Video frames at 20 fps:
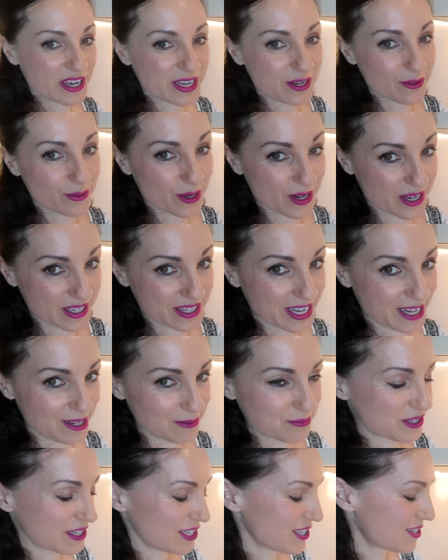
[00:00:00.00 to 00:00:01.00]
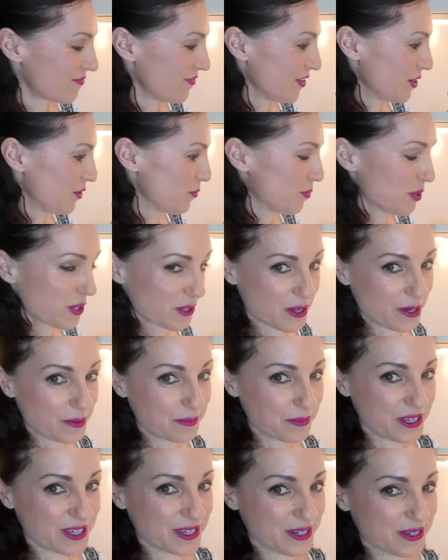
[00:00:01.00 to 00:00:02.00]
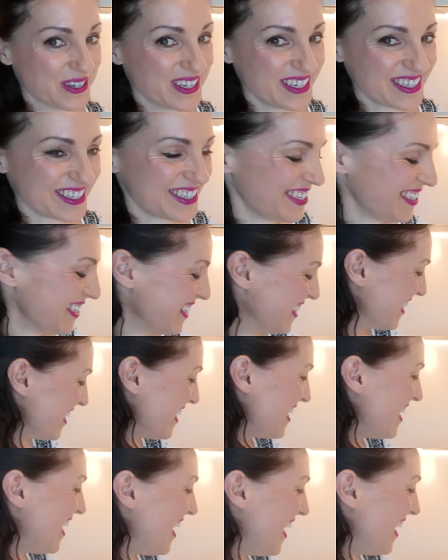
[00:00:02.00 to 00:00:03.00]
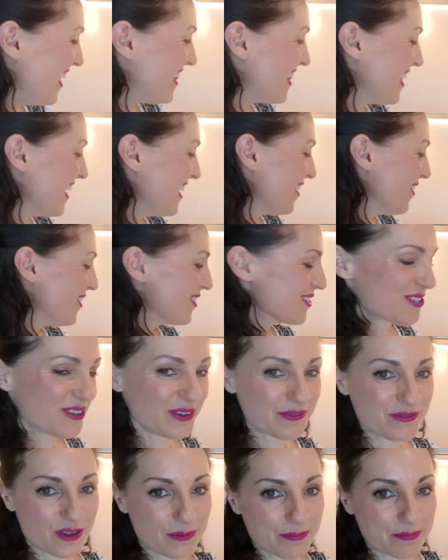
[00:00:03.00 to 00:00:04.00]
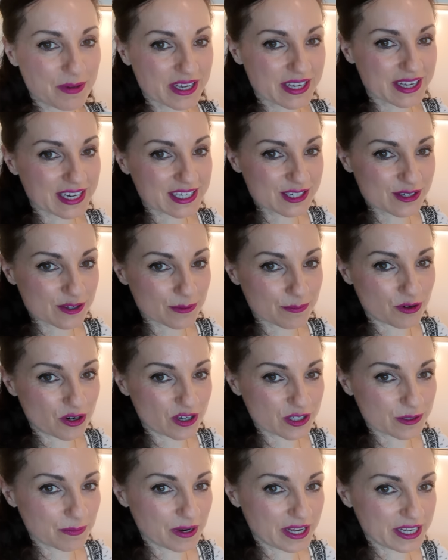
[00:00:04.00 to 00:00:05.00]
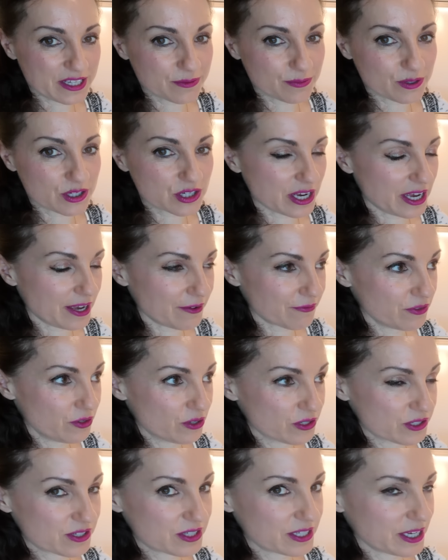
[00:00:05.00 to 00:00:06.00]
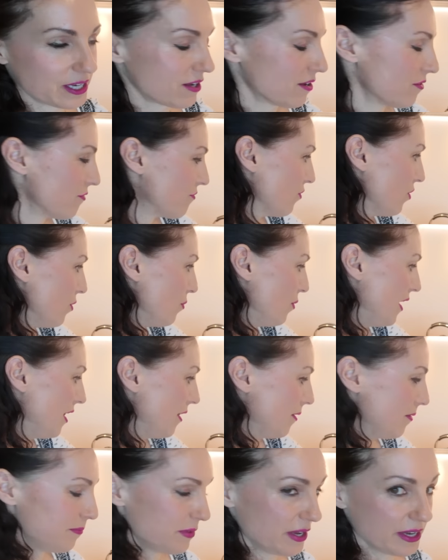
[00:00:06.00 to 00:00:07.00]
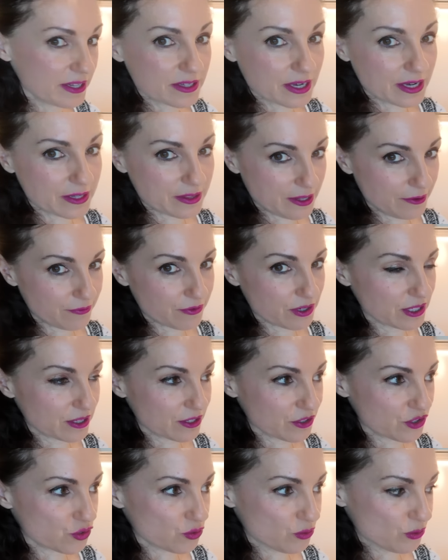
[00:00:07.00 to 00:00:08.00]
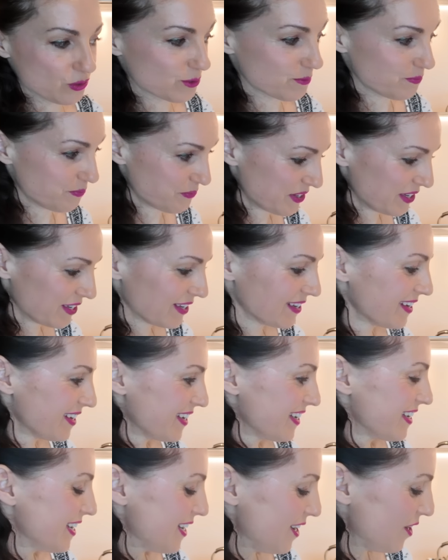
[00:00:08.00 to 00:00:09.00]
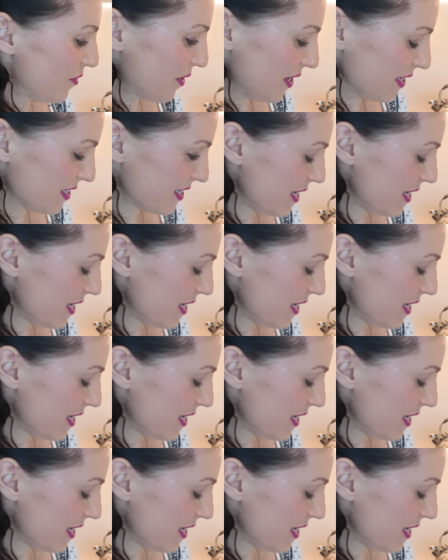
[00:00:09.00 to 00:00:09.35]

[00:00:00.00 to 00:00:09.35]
anything that helps is very welcome here. And then also I've got my gut support blend, which I have not taken for a while and I definitely should. All right,